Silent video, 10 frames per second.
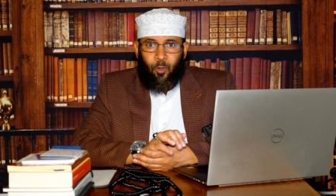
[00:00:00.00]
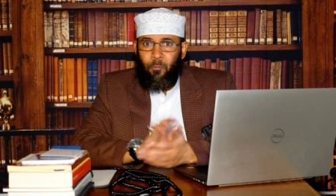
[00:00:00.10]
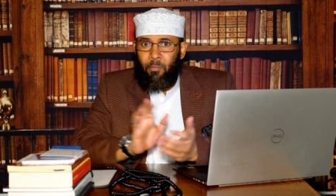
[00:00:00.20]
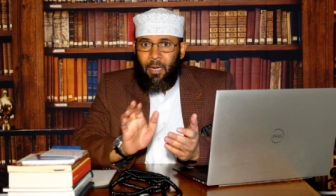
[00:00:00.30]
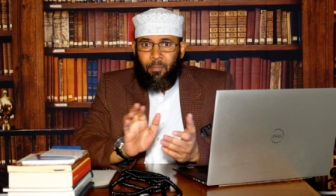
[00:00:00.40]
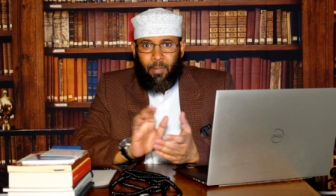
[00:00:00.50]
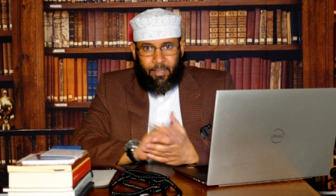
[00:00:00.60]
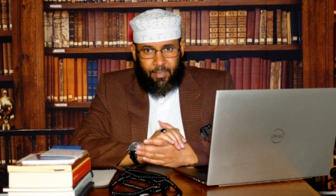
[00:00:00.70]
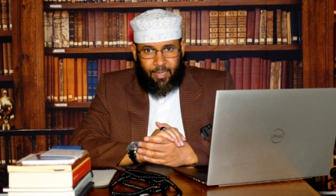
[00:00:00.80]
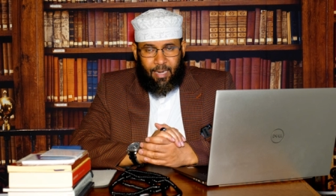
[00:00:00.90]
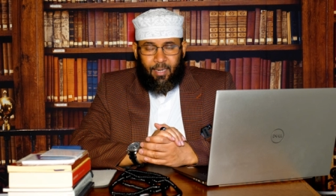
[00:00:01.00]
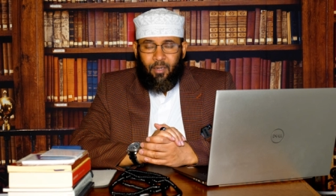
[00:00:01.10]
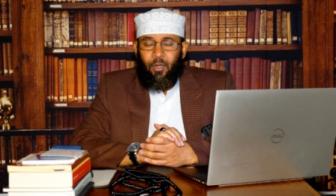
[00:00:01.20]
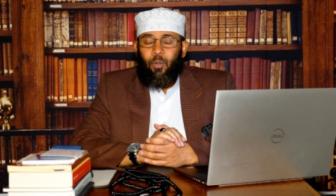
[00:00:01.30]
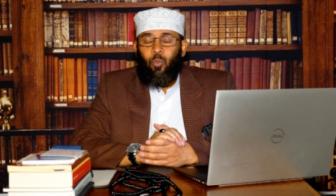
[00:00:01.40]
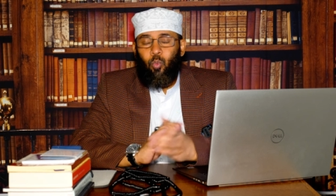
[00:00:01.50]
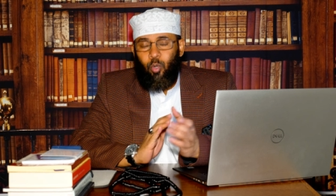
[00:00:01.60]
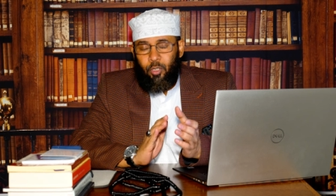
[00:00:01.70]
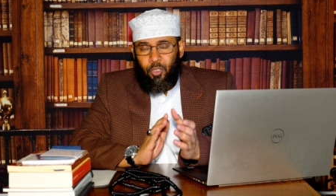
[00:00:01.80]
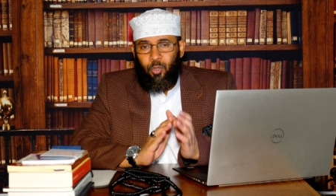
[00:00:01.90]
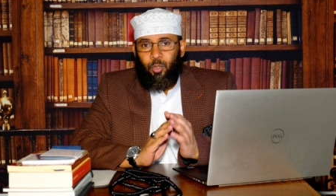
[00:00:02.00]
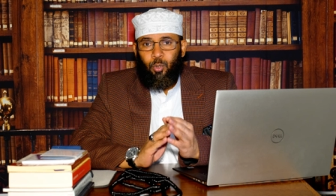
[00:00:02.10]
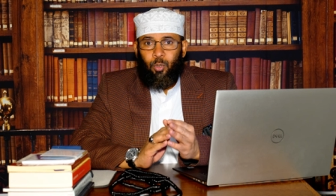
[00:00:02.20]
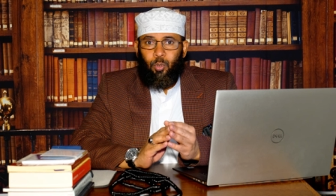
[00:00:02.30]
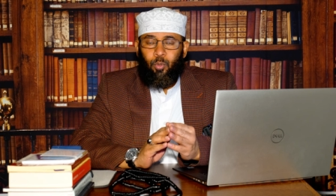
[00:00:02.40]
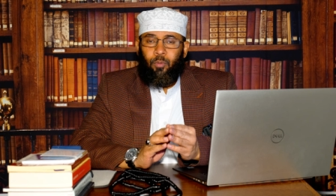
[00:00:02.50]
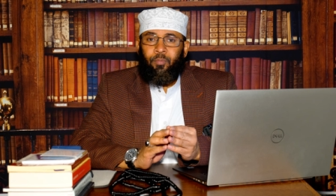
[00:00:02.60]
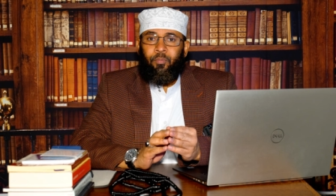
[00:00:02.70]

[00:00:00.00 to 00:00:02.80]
or magpies dead. What you should do